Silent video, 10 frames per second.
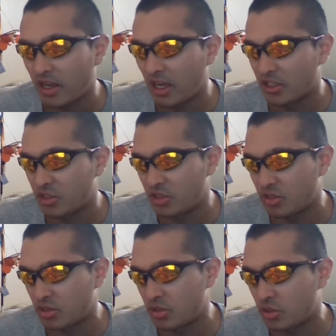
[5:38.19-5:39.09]
As
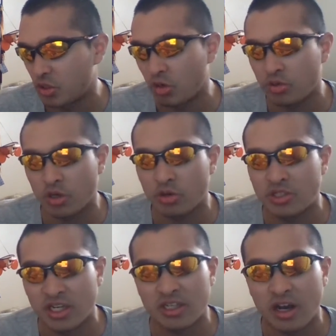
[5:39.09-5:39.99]

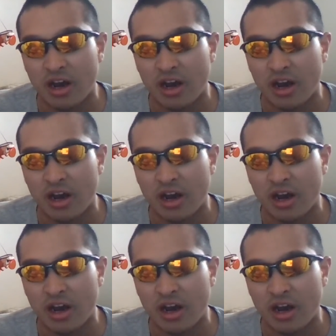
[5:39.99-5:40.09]
Jojo did